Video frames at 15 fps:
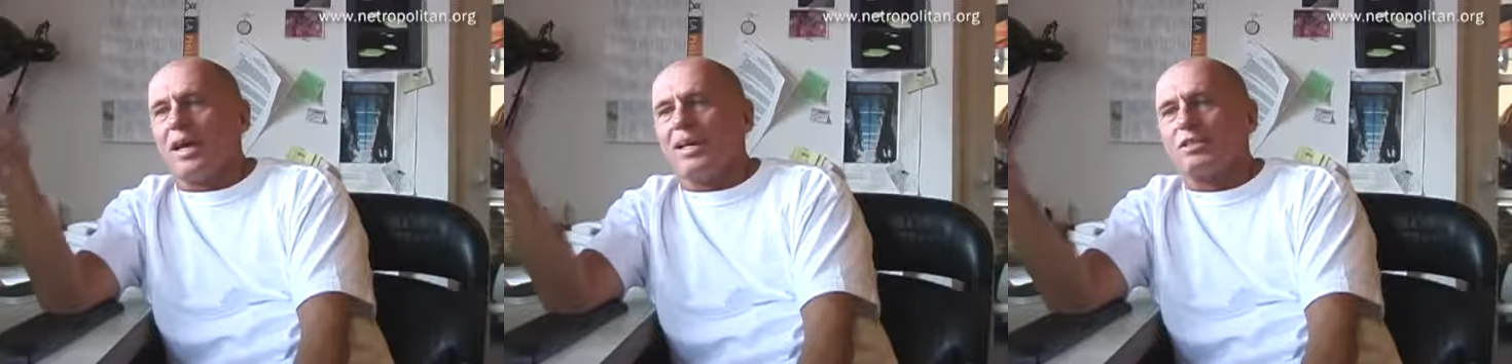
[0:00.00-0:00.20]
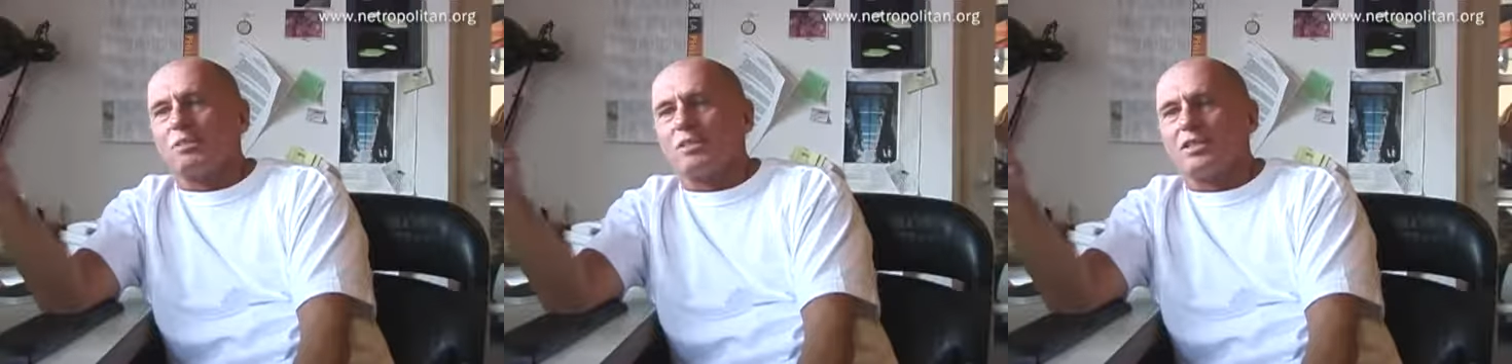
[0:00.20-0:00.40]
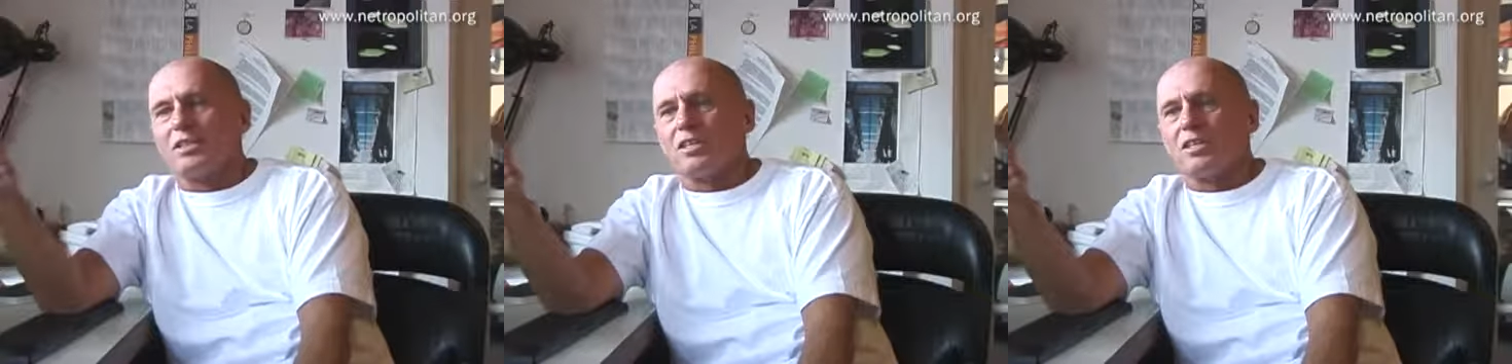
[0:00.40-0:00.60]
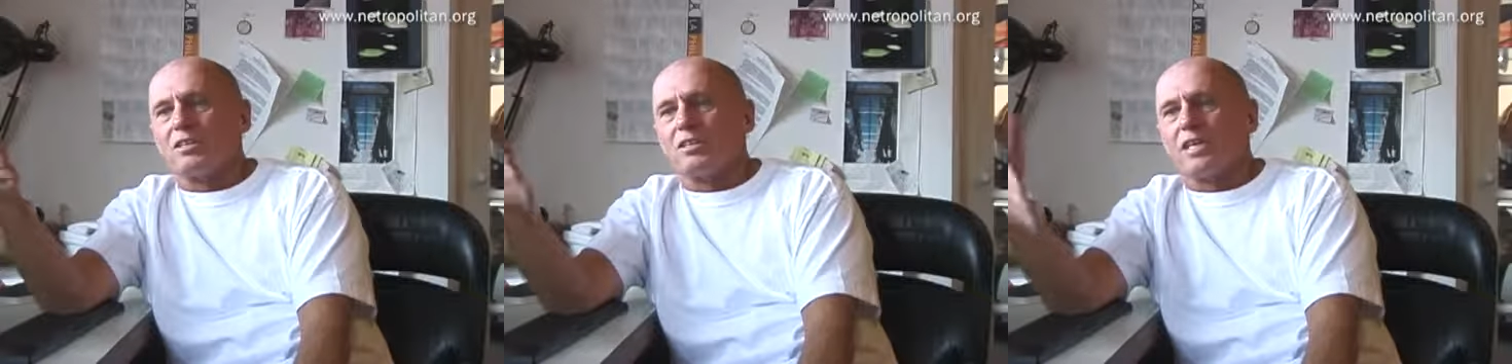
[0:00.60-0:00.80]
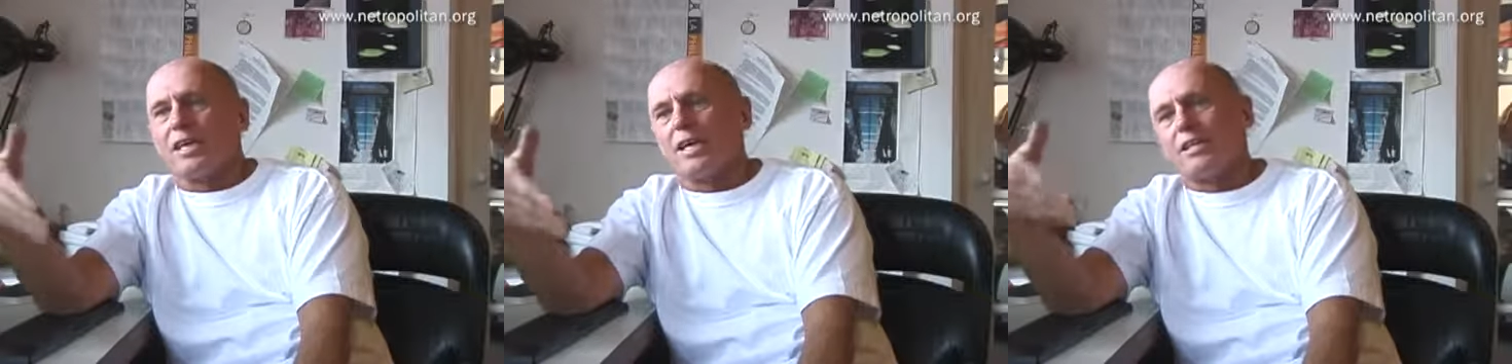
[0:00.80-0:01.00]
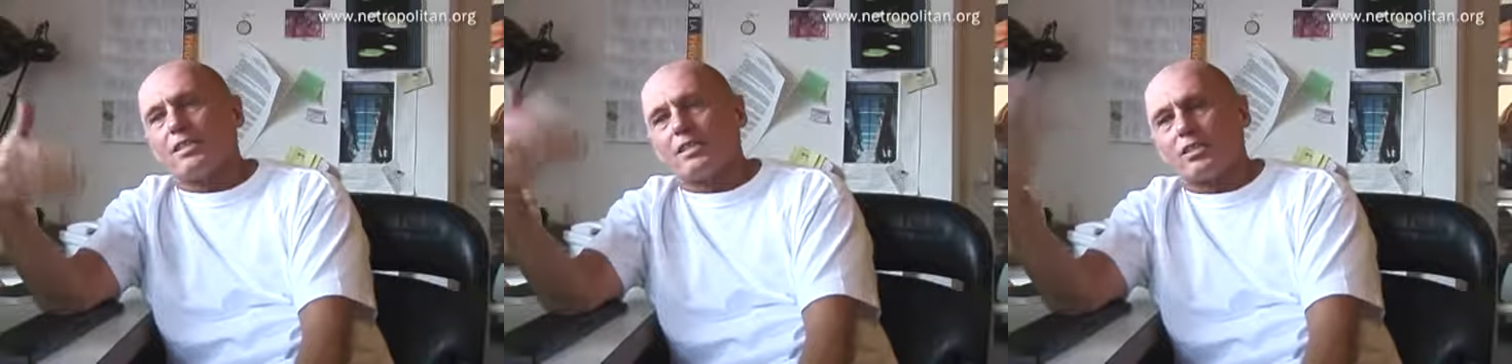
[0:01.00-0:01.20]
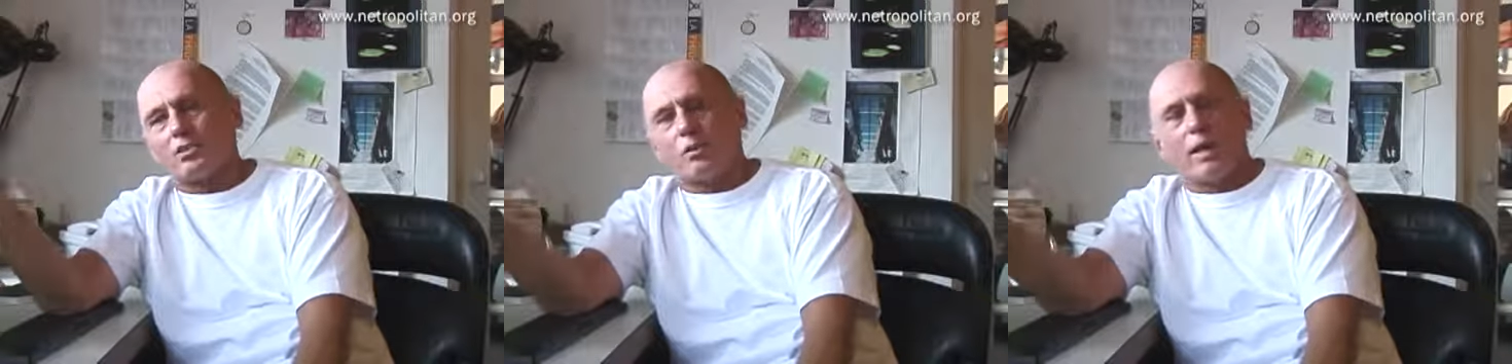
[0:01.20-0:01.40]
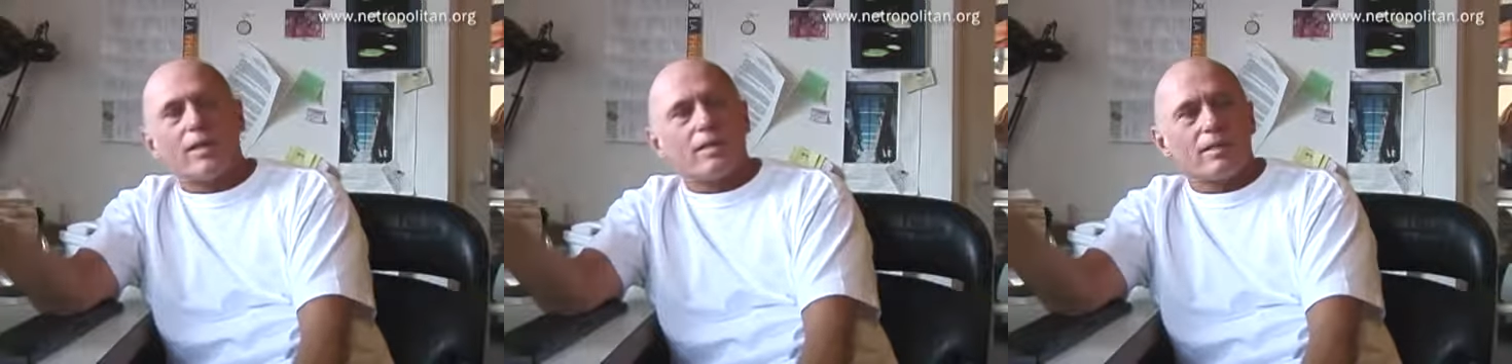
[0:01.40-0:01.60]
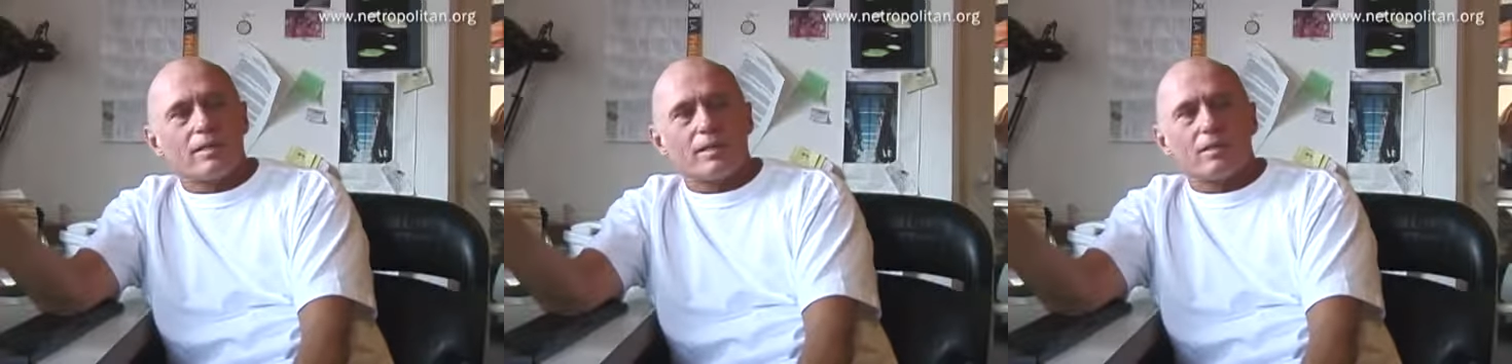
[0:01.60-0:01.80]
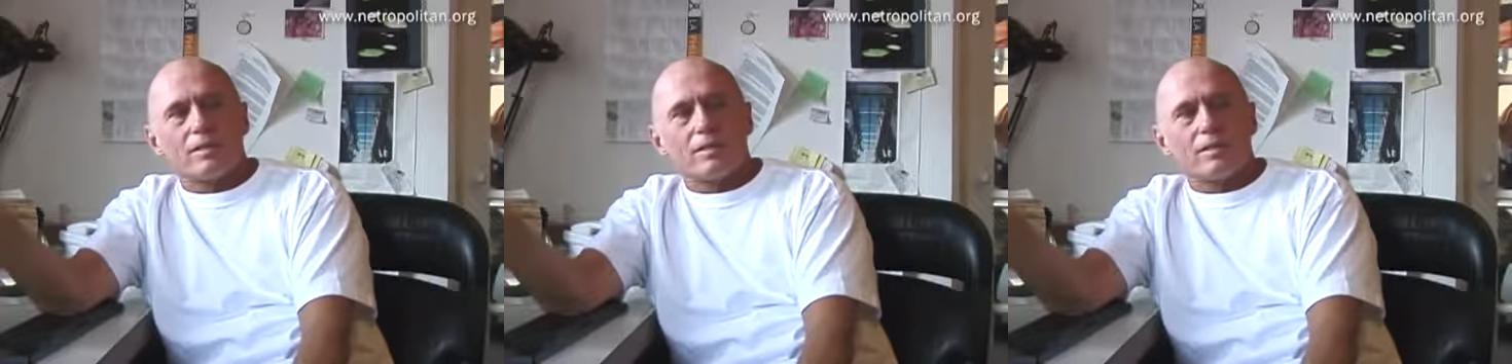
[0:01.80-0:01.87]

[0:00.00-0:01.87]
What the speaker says: as a result, they had this great